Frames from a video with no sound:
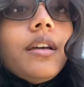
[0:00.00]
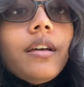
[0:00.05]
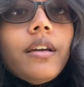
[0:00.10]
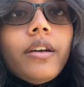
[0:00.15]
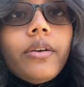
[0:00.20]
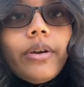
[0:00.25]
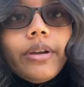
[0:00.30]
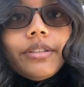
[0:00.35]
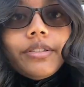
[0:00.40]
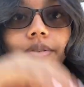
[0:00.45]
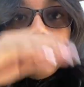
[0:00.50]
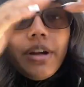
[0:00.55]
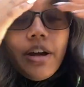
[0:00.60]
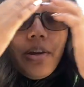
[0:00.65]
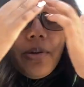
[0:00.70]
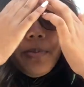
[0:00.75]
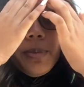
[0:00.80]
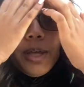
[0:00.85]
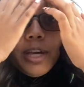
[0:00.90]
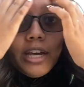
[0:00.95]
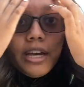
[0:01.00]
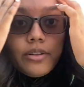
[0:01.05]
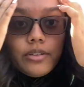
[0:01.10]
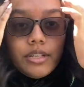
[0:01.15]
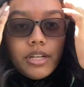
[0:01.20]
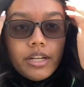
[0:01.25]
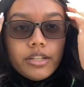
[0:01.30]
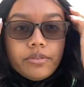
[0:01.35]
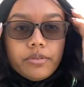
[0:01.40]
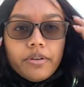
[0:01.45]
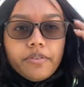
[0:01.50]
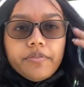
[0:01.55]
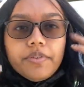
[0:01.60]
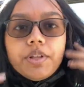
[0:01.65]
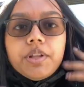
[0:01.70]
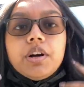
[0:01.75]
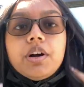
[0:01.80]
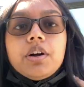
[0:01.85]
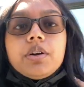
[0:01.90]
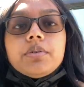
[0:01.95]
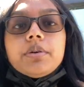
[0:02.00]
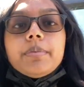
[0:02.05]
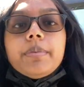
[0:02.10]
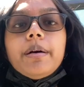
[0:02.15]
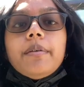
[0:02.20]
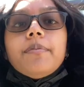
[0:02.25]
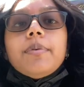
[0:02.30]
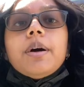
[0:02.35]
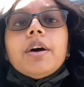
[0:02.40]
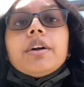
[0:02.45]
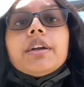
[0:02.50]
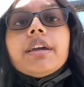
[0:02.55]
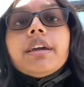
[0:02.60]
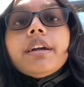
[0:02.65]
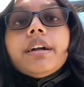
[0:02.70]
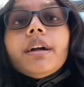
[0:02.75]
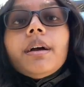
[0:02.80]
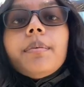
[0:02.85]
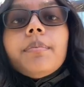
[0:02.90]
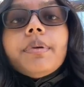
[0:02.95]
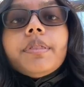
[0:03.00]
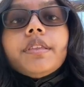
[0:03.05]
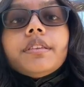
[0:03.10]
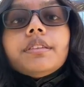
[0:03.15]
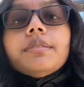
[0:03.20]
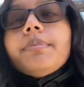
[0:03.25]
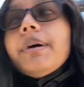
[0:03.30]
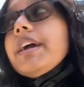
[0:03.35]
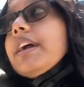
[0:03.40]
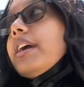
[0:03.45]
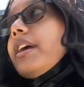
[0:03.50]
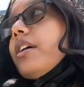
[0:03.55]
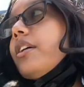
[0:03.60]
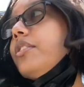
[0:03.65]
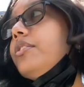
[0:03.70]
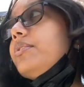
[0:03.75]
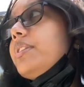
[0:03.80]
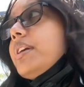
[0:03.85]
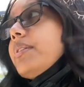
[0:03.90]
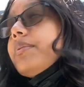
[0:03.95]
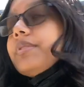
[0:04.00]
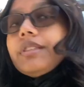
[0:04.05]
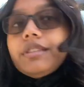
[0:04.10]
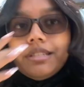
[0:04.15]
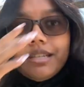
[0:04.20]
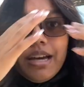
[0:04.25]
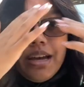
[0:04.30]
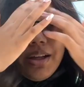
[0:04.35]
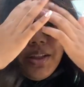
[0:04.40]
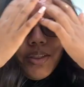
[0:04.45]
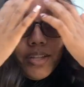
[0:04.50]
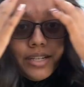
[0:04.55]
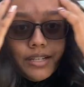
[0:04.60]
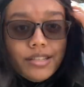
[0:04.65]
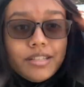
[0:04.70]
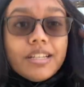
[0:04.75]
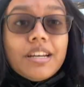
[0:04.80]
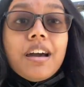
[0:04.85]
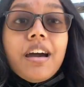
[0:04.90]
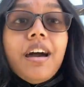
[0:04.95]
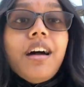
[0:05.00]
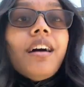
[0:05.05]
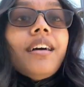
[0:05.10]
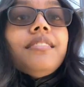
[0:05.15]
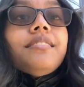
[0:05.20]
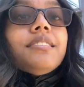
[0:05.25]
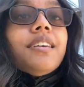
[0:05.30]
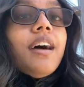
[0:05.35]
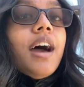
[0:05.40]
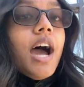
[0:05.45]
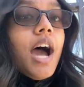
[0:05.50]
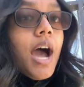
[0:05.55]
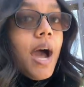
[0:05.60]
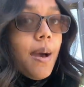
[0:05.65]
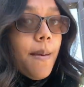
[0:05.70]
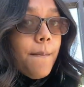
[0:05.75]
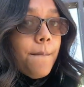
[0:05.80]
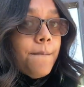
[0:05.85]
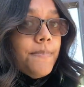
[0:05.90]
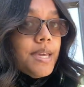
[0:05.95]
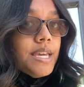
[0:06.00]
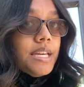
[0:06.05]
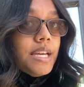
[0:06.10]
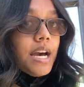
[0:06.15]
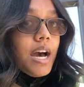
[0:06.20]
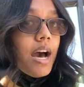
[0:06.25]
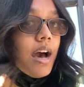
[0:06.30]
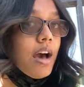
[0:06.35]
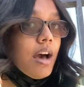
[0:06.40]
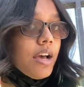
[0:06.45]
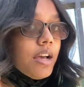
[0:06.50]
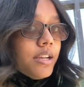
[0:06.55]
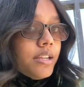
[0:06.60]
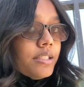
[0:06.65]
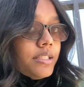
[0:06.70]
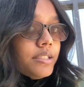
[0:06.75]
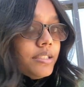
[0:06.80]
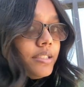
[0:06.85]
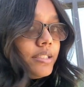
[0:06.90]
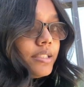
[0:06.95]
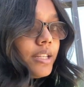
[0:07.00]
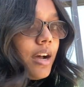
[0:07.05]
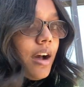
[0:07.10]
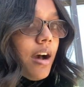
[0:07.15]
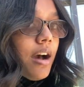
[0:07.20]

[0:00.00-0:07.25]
Okay, so now I'm like outside, so I don't feel awkward about vlogging, but this is my hair. You can't really tell that it's cut because